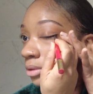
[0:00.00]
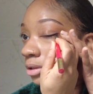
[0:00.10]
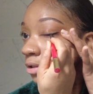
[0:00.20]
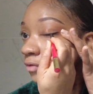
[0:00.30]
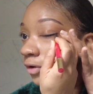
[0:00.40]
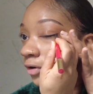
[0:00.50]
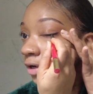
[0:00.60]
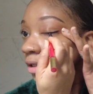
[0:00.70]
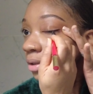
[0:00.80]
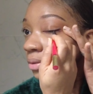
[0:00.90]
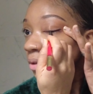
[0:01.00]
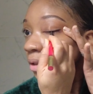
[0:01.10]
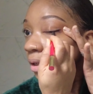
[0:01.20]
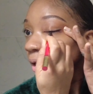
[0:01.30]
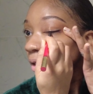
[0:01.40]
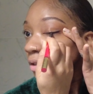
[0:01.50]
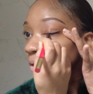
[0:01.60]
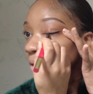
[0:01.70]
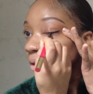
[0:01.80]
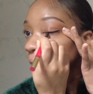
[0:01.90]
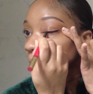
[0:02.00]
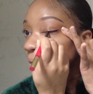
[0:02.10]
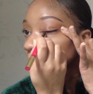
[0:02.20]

Just very close to the lash line.